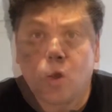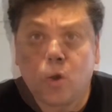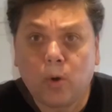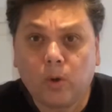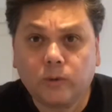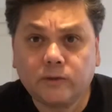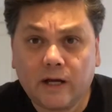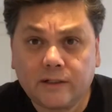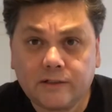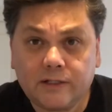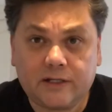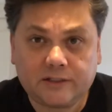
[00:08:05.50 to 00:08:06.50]
All done
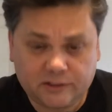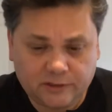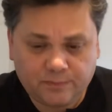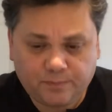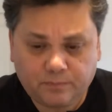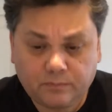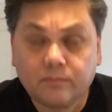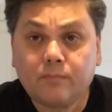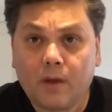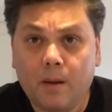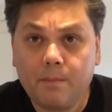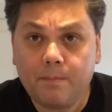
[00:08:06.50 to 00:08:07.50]
and dusted,
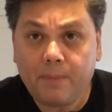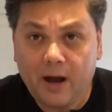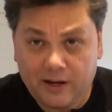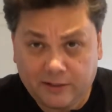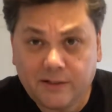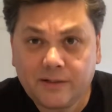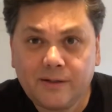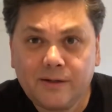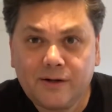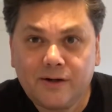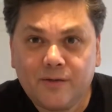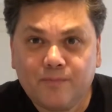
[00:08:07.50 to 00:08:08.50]
but
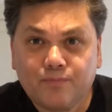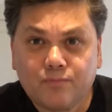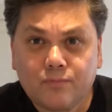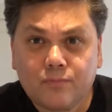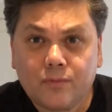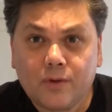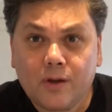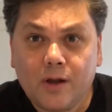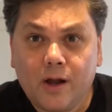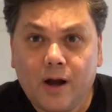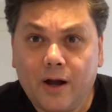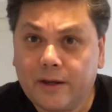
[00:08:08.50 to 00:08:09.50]

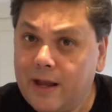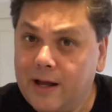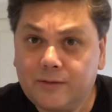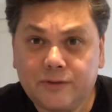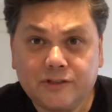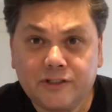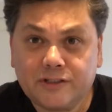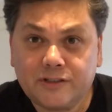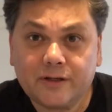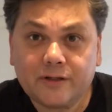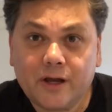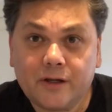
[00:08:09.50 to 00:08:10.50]
I can't resist
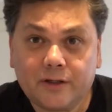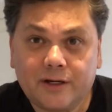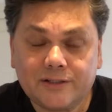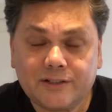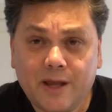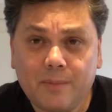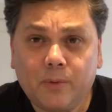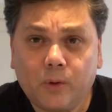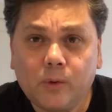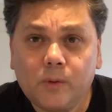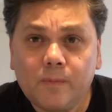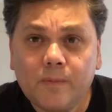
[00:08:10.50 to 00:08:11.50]
that coconut
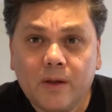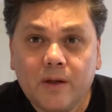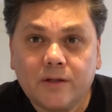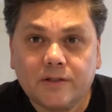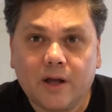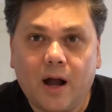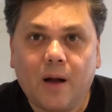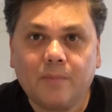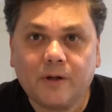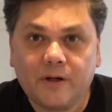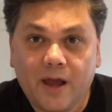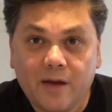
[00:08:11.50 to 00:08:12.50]
sambal, so I'm
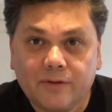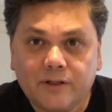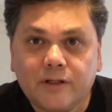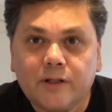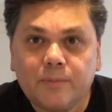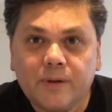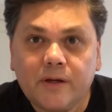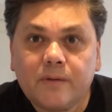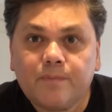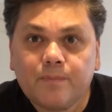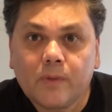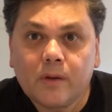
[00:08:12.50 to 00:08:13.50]
gonna have a little bit
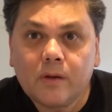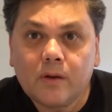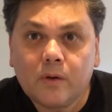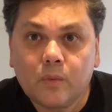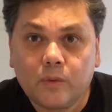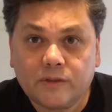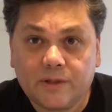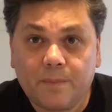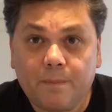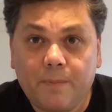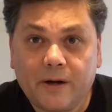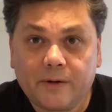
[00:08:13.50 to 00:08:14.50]
with some
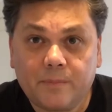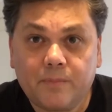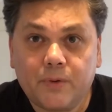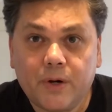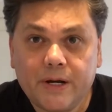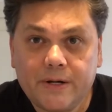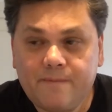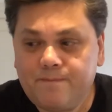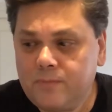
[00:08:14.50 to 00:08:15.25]
buttered bread.